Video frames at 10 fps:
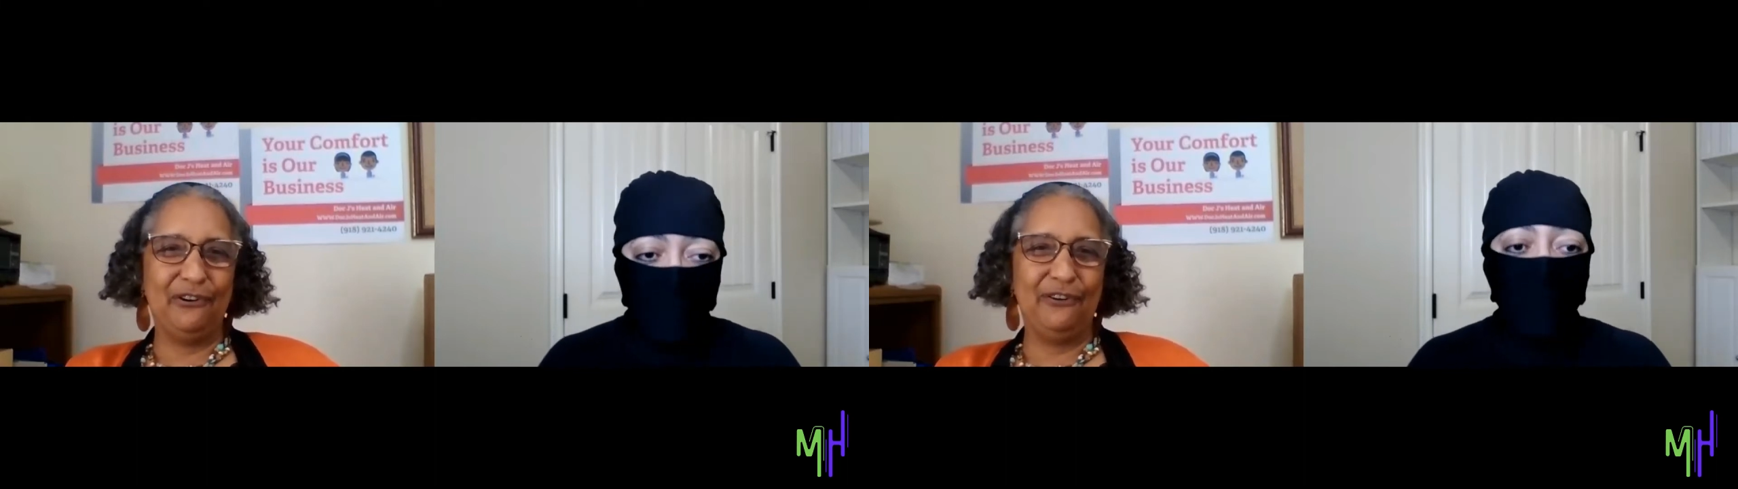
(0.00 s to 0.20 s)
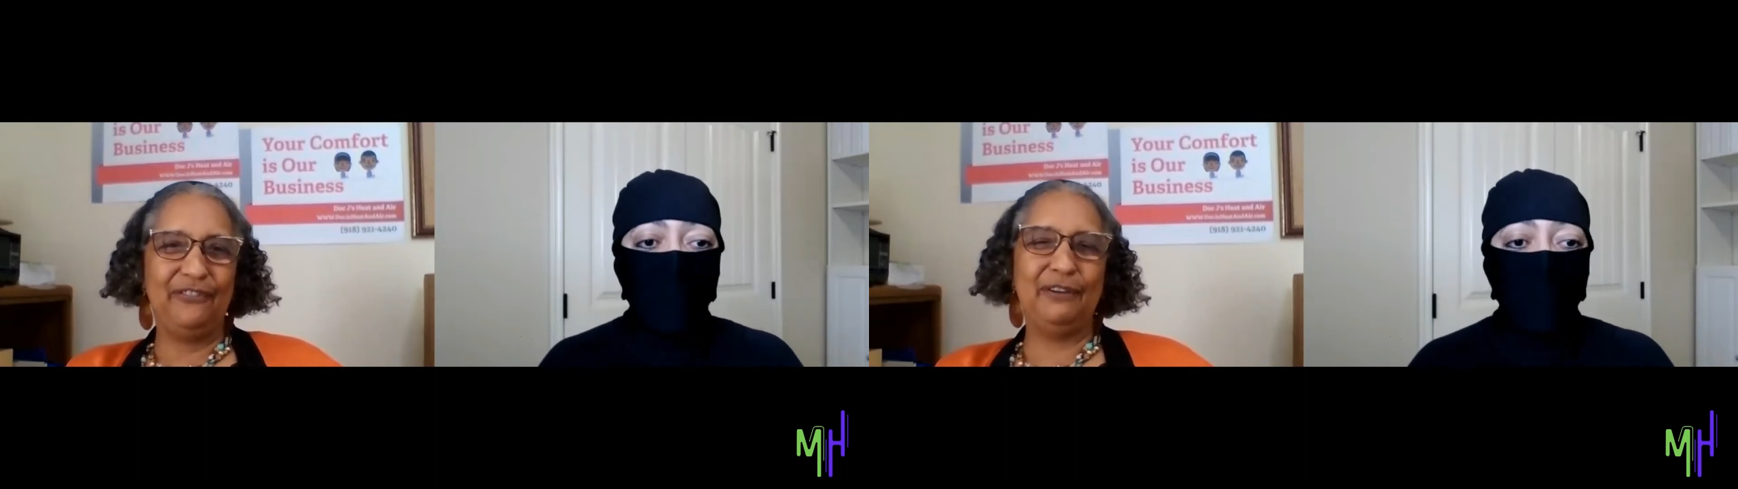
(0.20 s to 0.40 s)

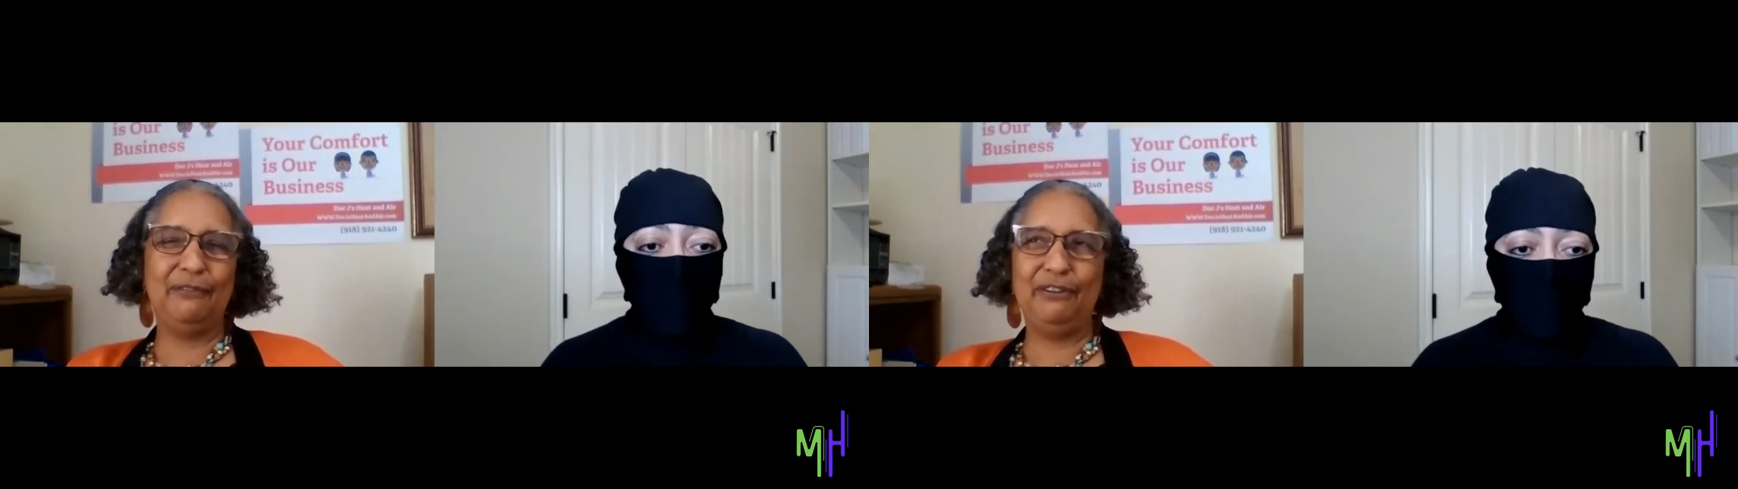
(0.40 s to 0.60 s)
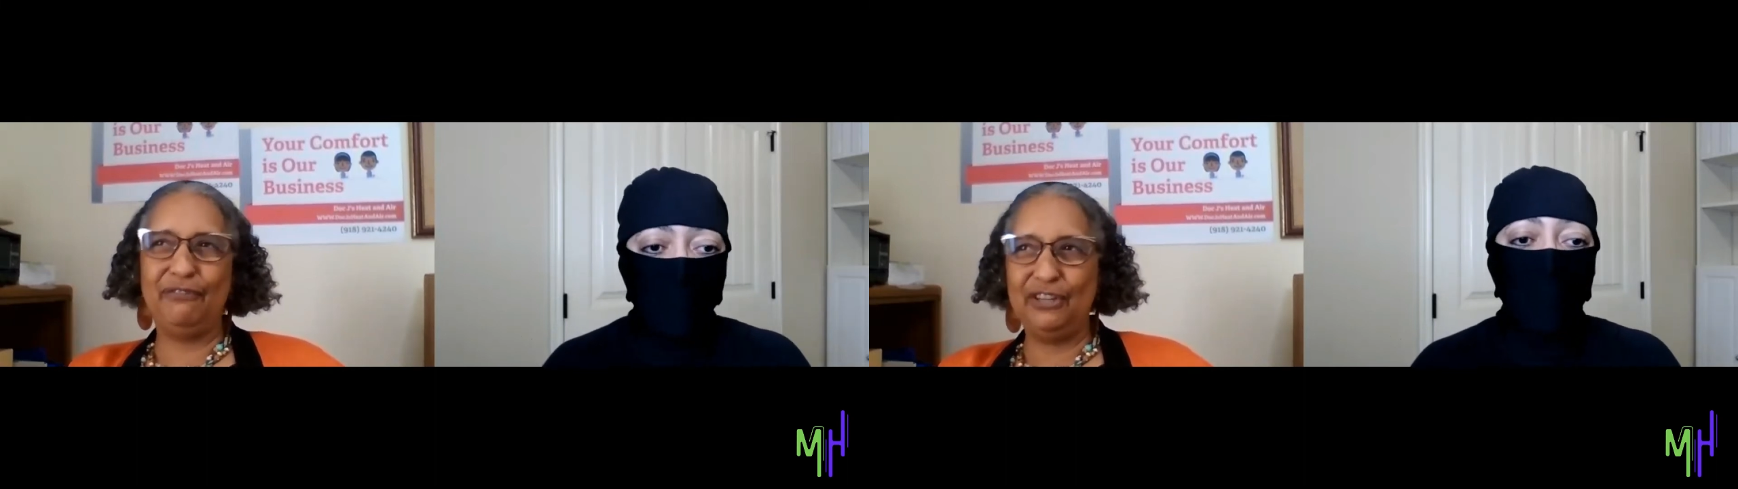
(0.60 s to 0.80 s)
So, the
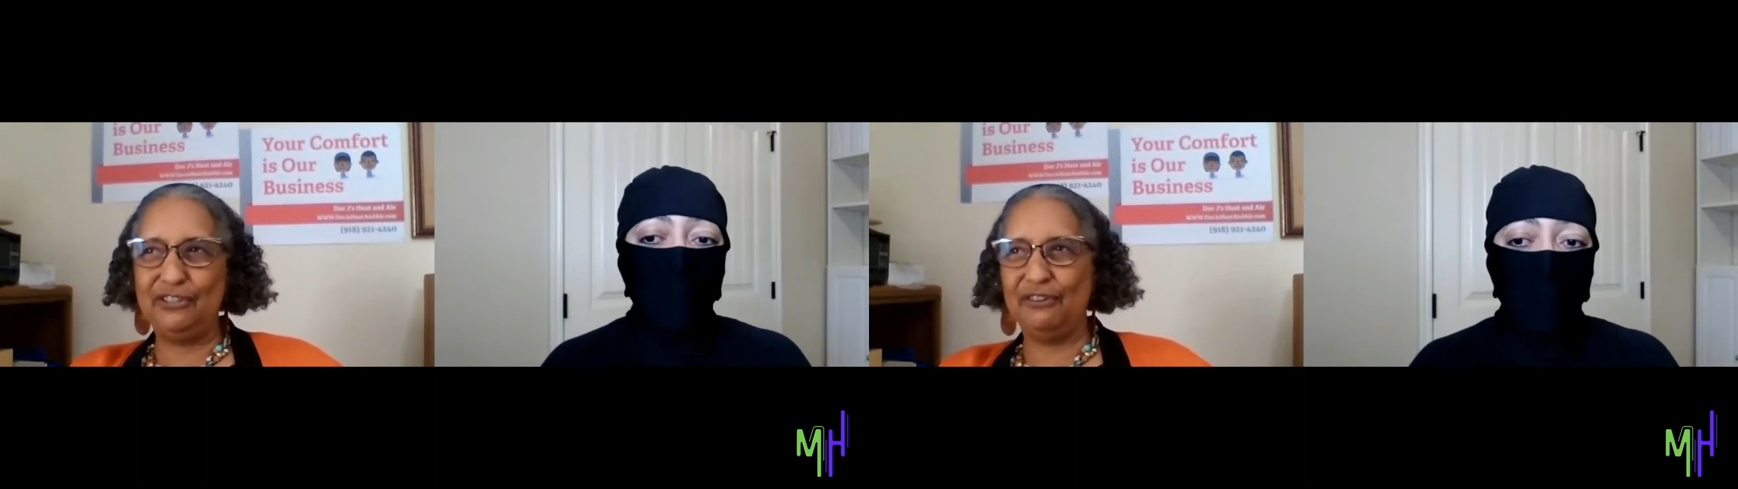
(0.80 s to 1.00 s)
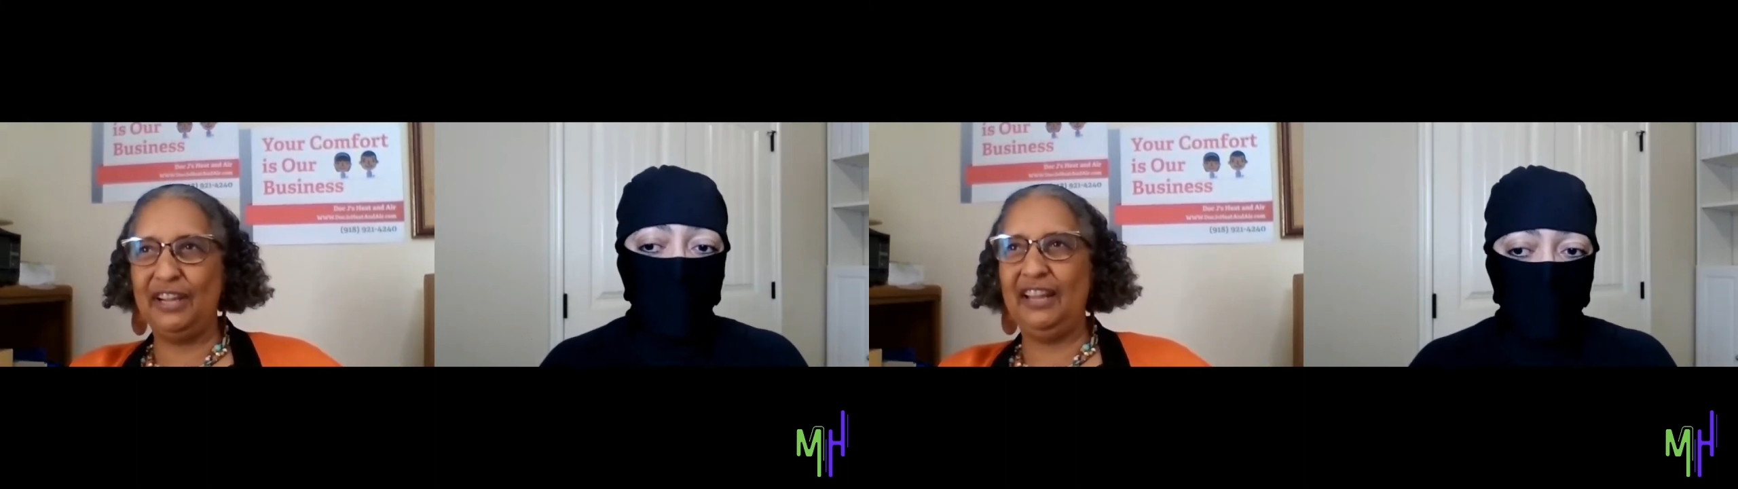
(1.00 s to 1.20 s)

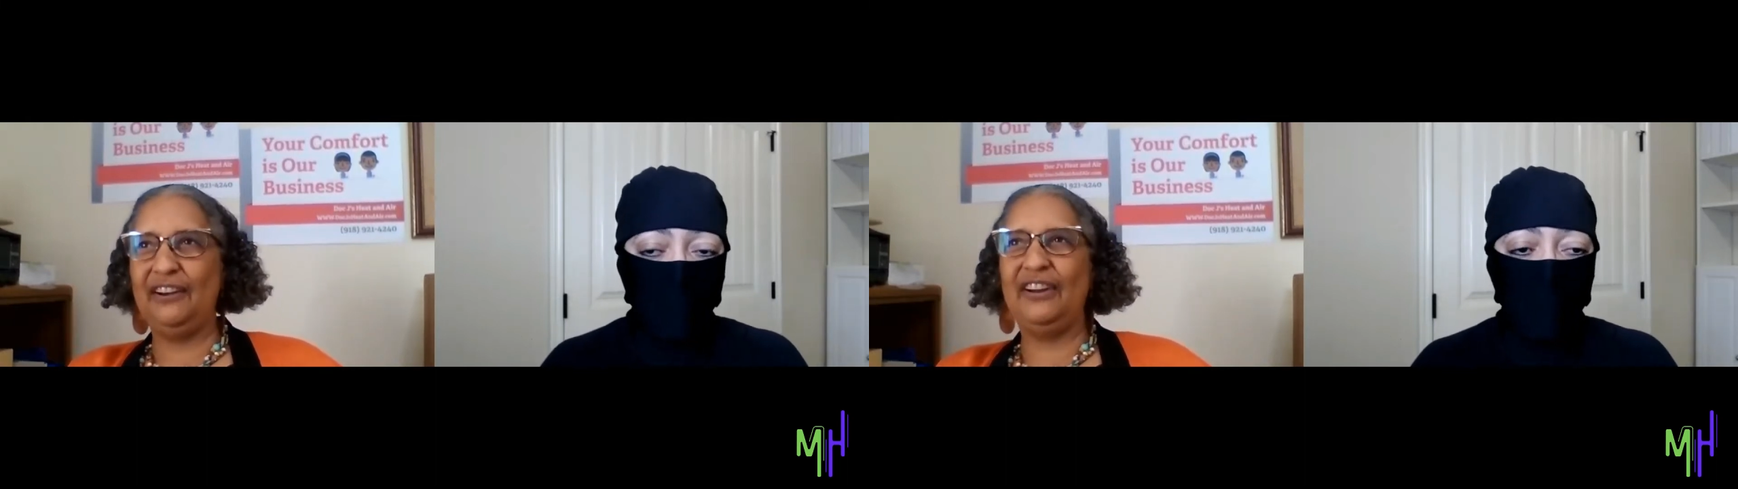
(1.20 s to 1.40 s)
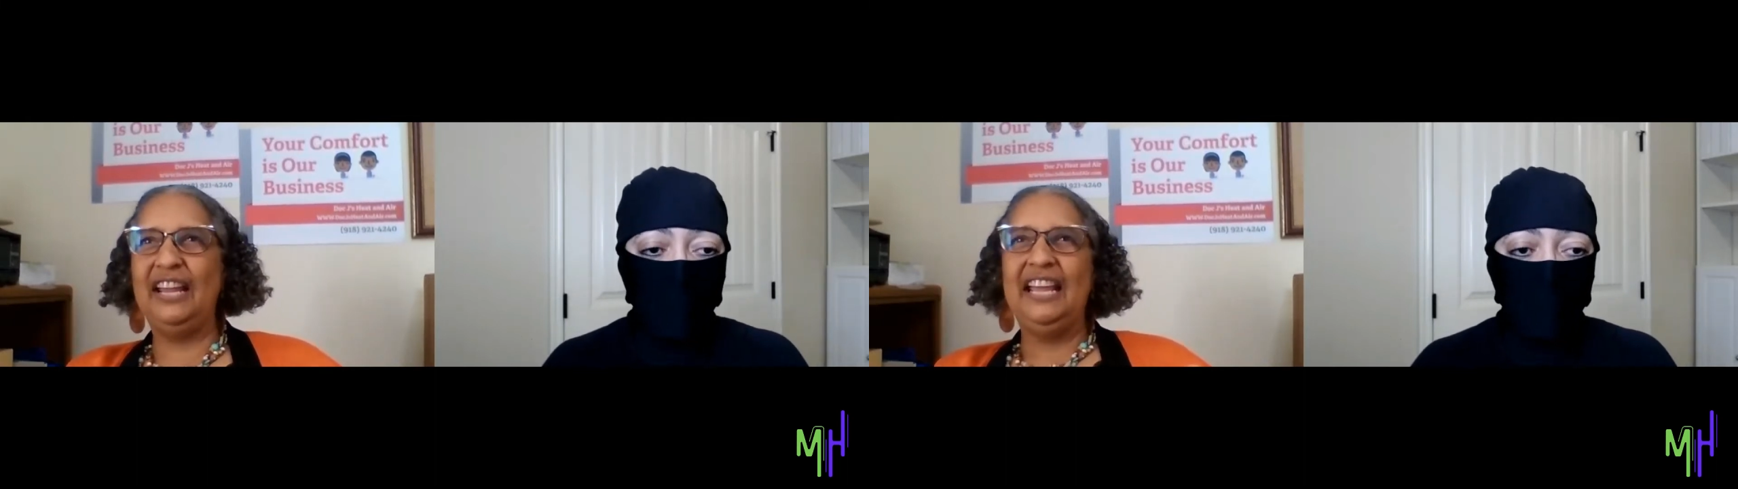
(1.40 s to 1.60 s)

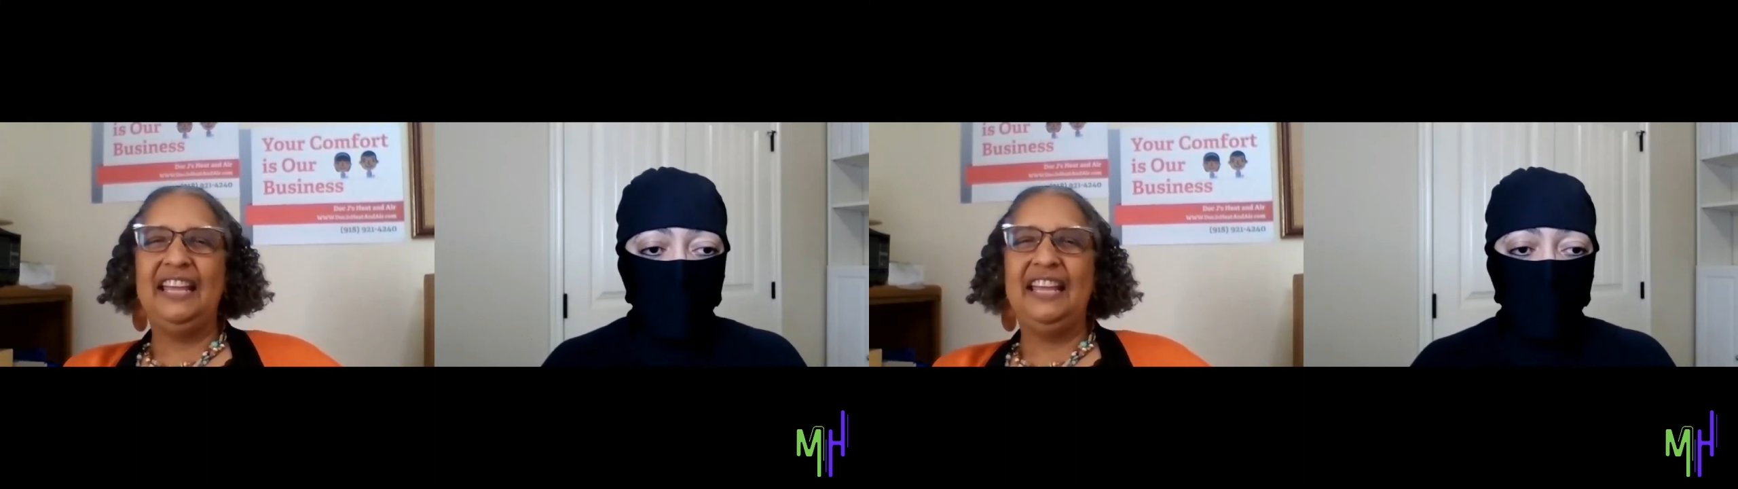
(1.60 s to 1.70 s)
refrigerator,